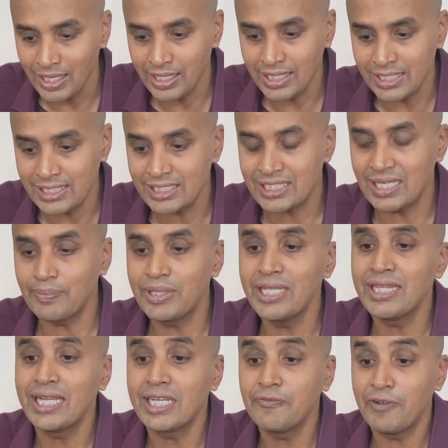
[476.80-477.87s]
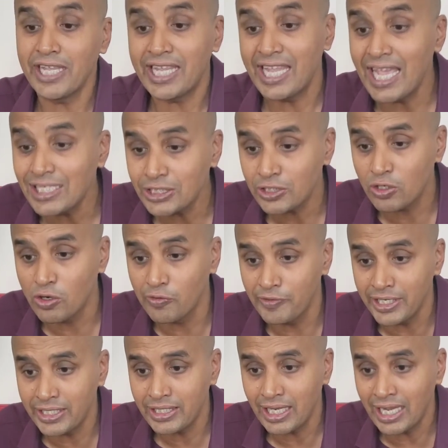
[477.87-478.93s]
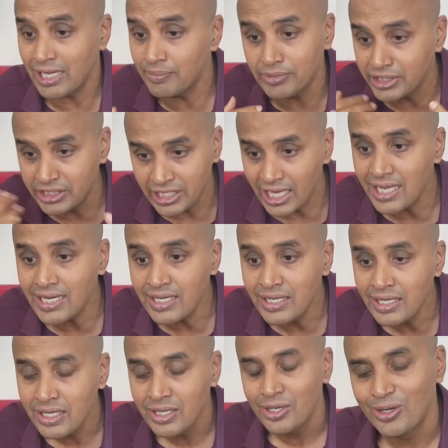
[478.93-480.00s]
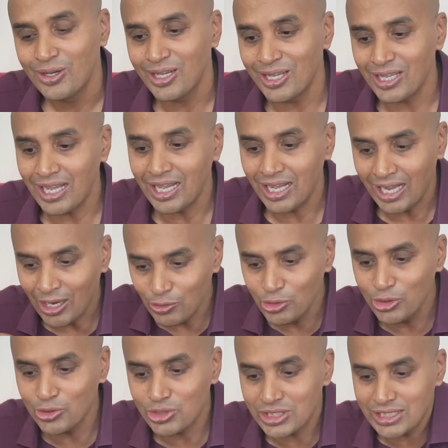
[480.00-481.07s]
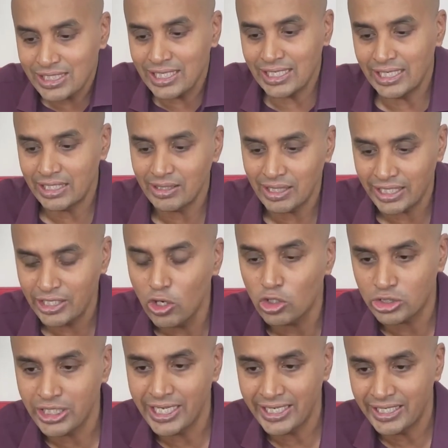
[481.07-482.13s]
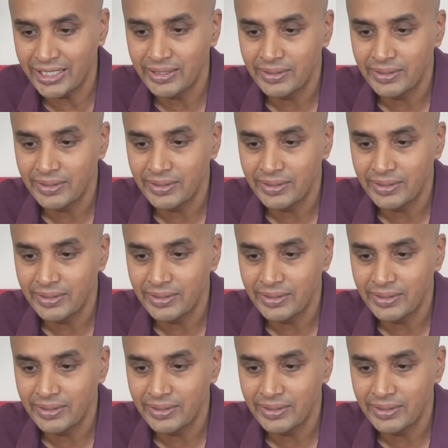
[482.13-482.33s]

Is it something that if I catch COVID, I'm done? How do you see it? Like your take?